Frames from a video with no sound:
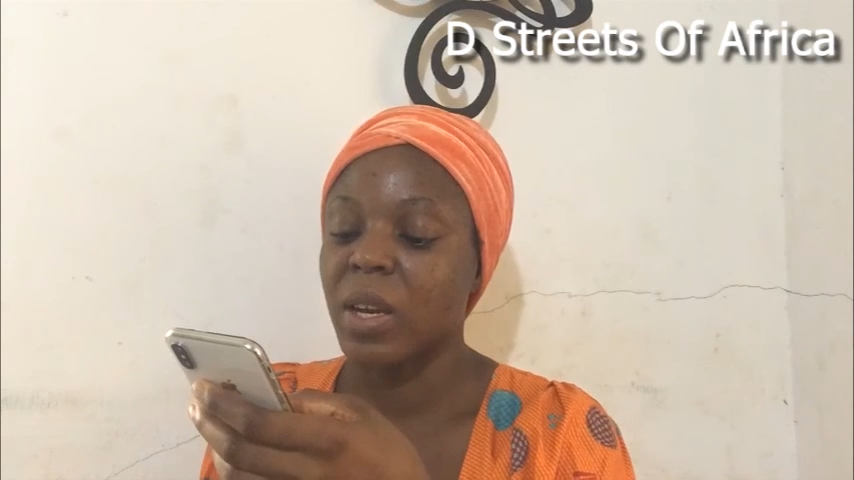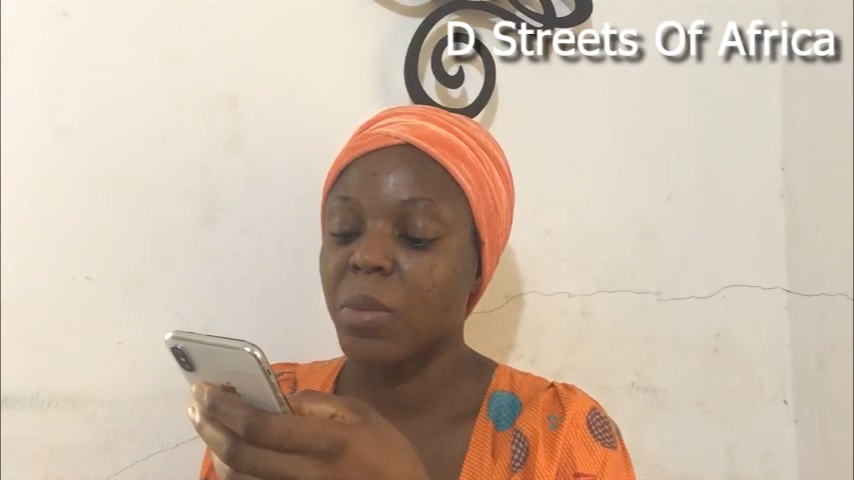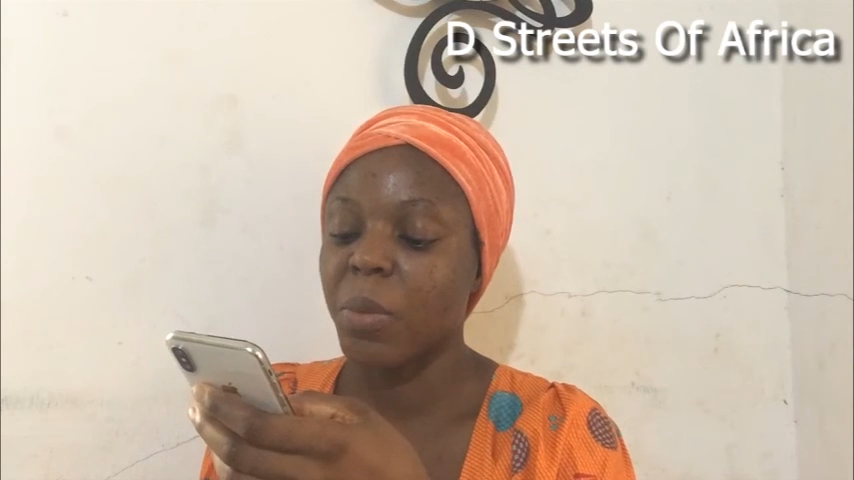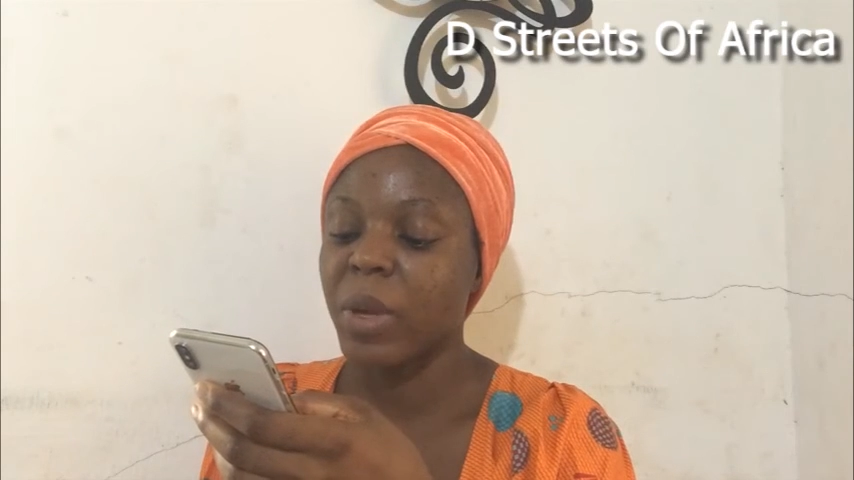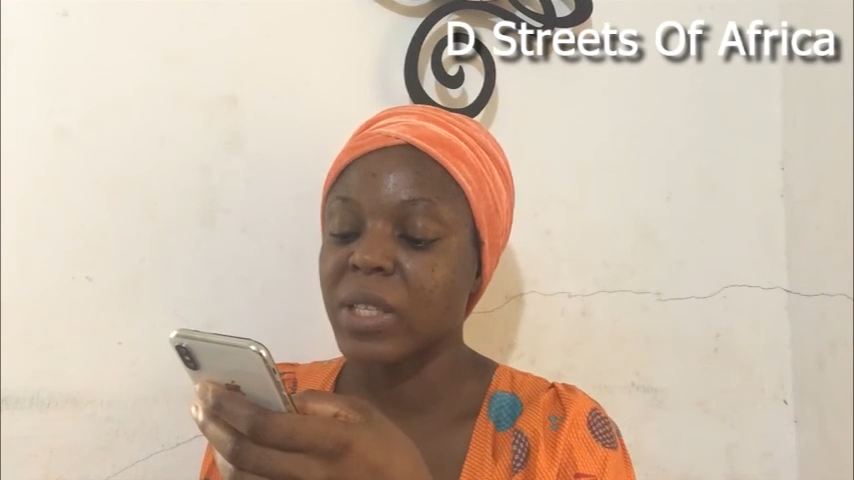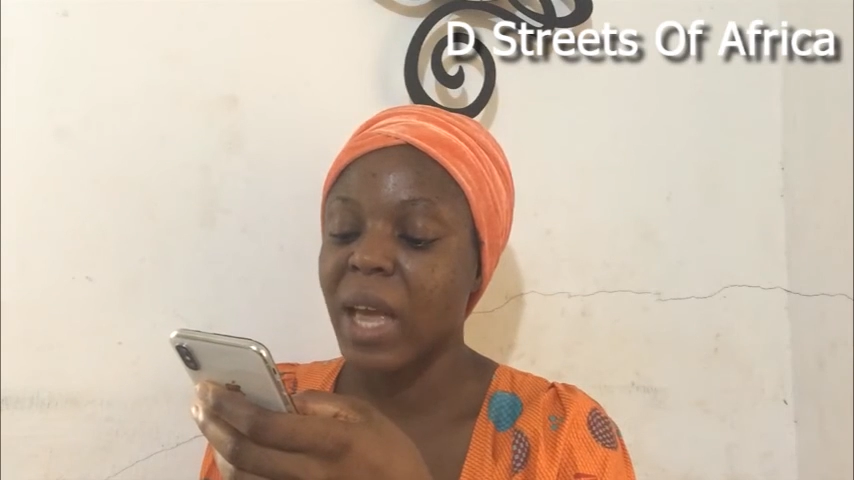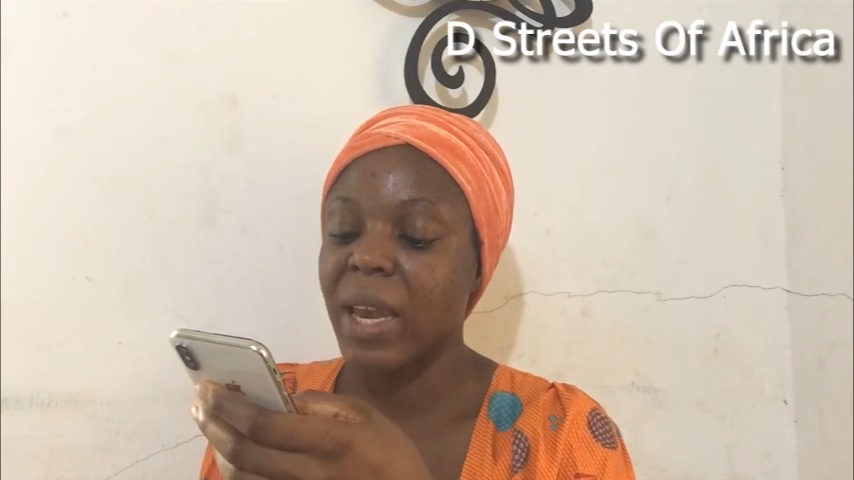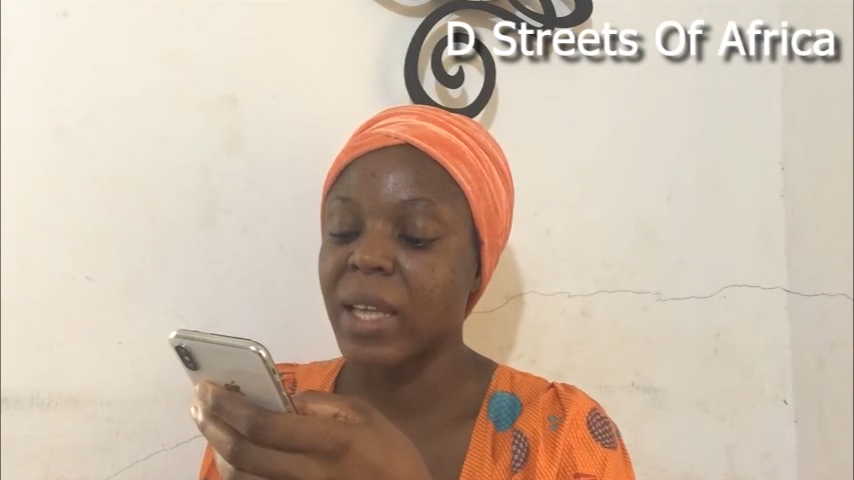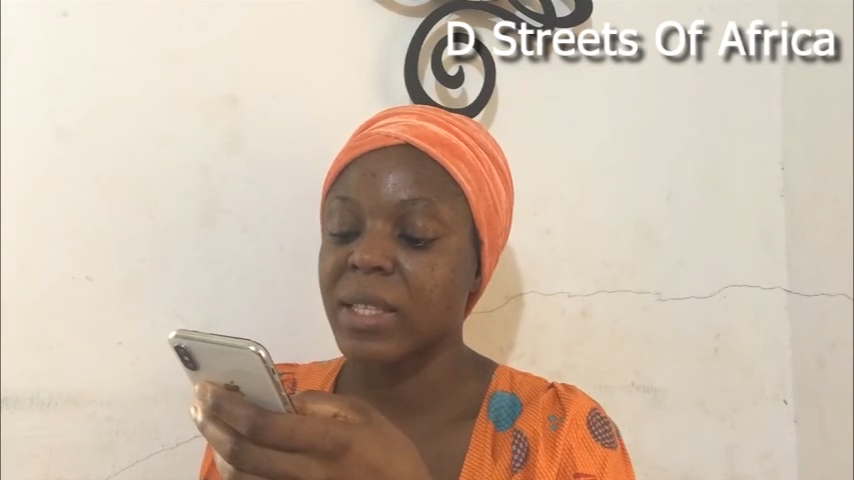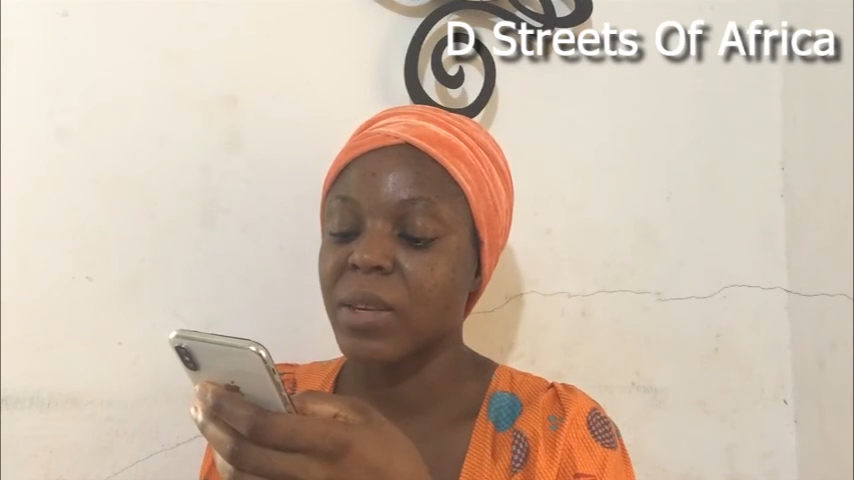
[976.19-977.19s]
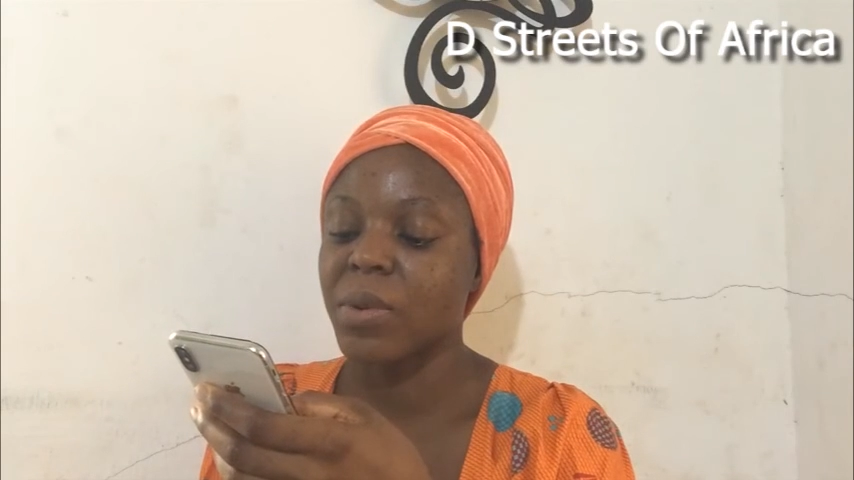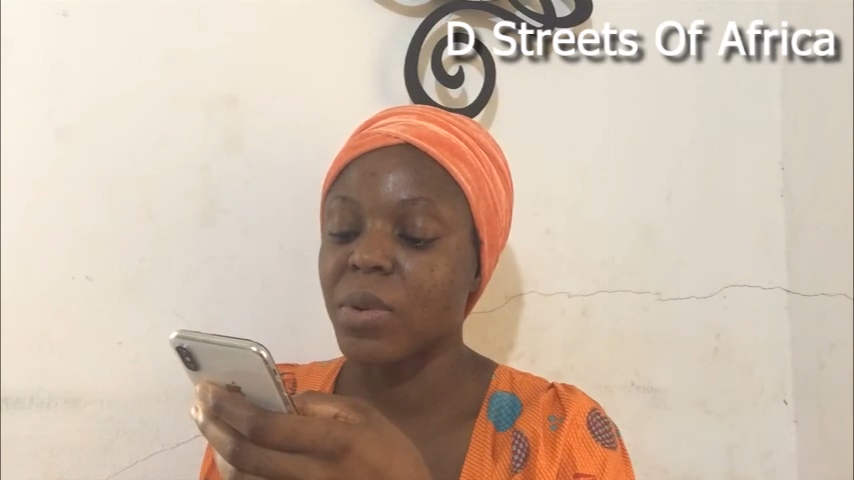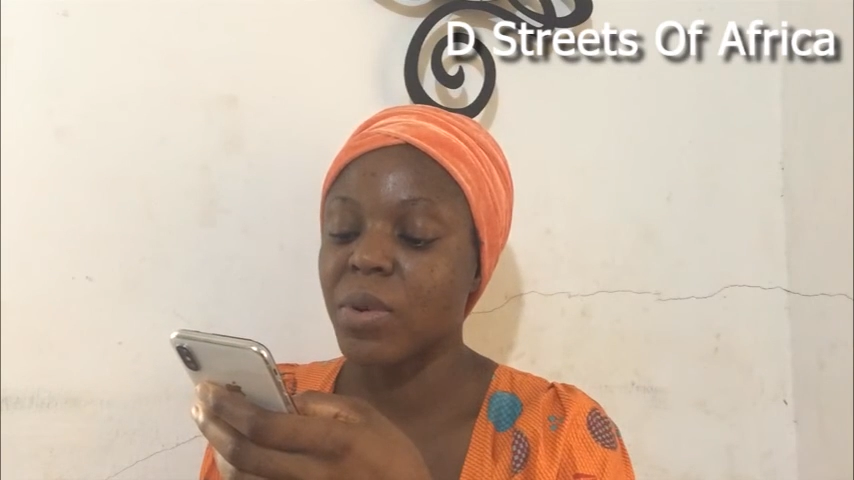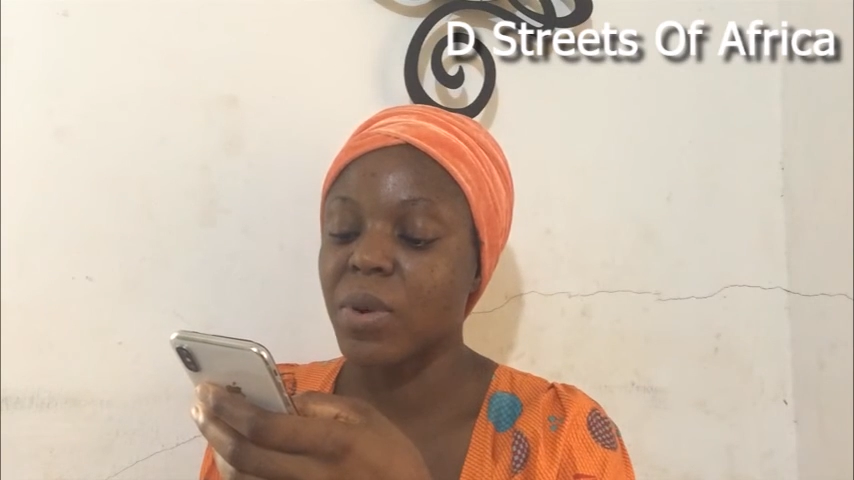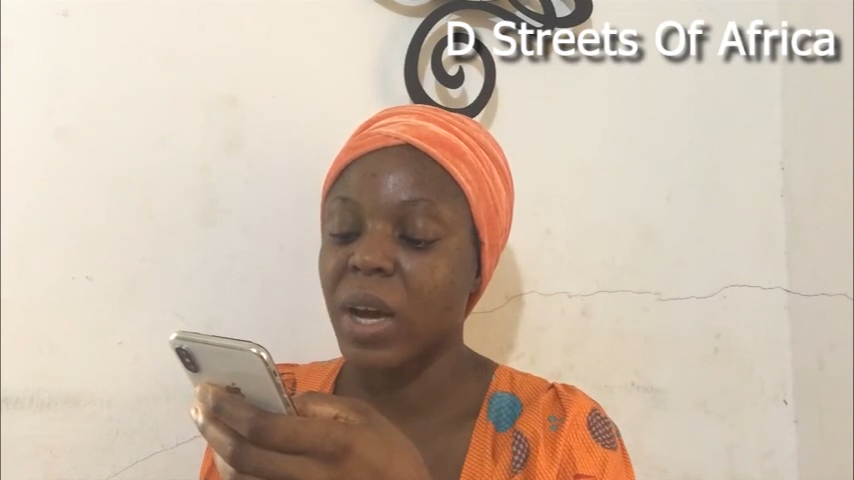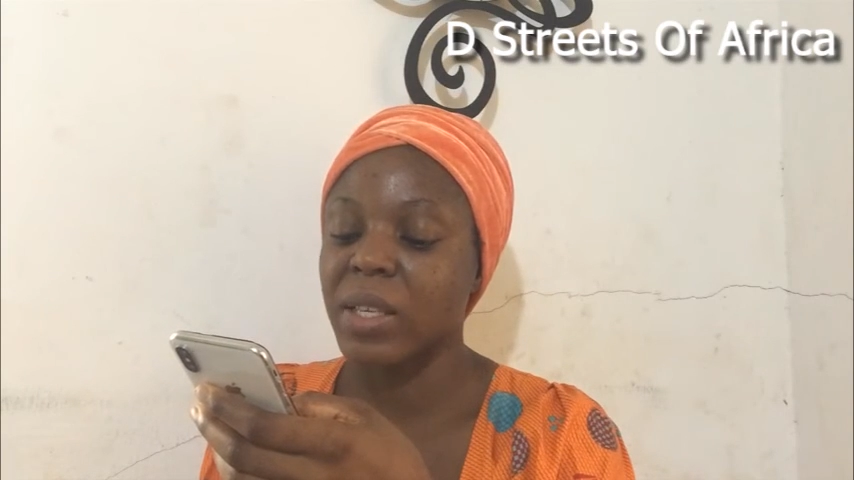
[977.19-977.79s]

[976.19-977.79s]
The moment I let him go